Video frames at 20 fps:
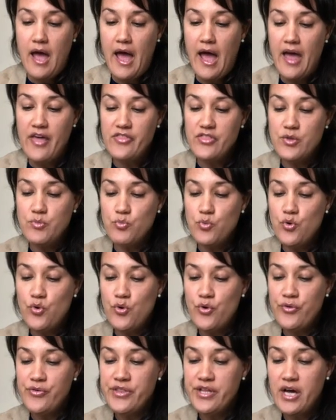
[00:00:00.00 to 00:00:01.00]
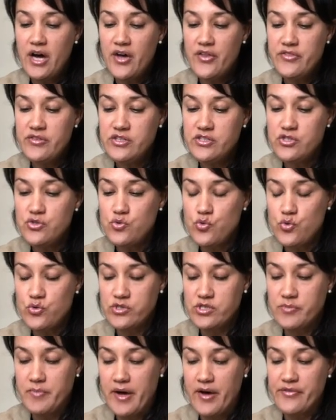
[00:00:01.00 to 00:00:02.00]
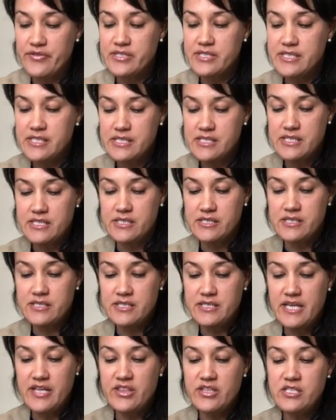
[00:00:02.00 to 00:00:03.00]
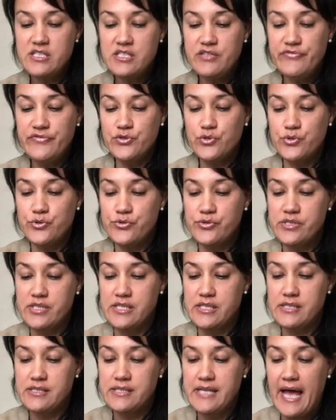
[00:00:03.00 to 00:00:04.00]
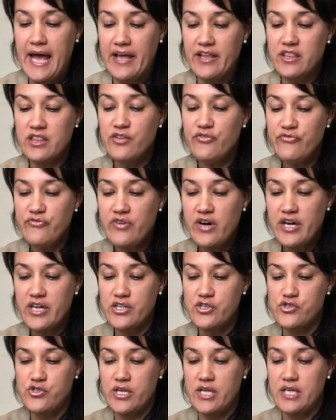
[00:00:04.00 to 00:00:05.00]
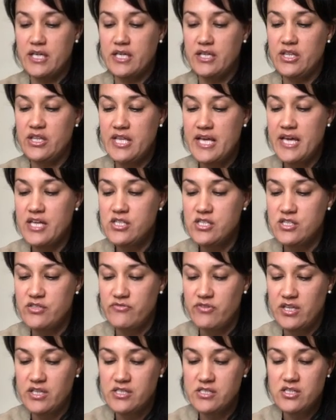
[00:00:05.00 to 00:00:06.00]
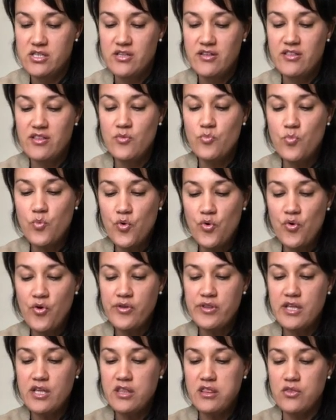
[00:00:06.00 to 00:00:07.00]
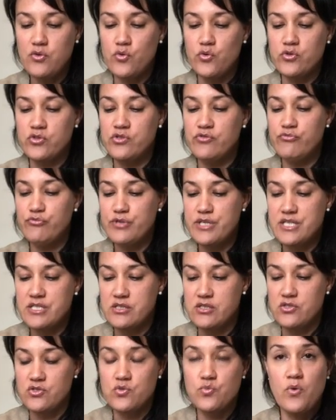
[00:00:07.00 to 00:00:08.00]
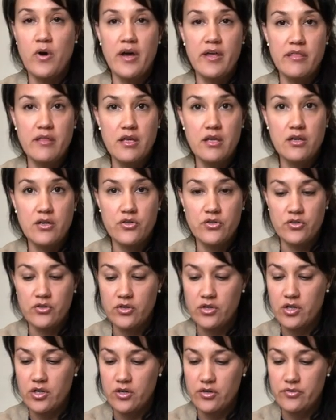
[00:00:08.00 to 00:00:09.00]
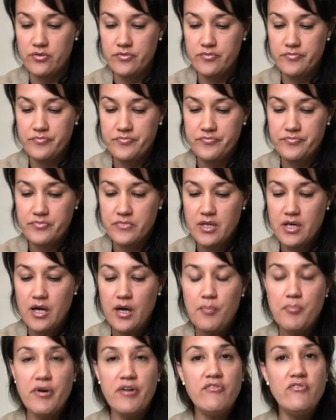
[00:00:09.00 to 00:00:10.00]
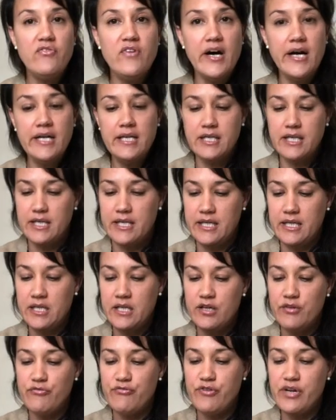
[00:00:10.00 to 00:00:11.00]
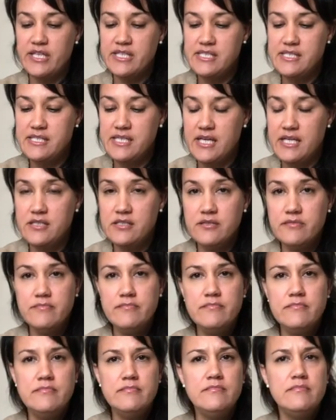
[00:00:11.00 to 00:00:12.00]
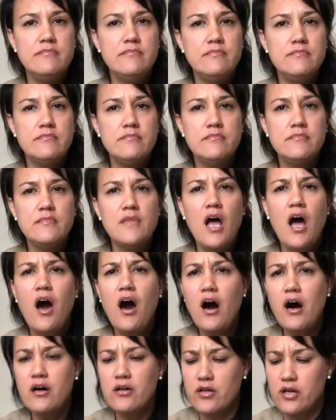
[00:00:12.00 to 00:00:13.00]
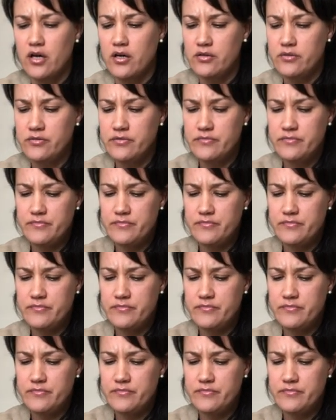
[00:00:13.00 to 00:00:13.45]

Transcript: and the more the others thought about the distance and the difficulties and the fire drake at the end of it, the more they thought of reasons why they couldn't go. But finally, Fred said, I'll go.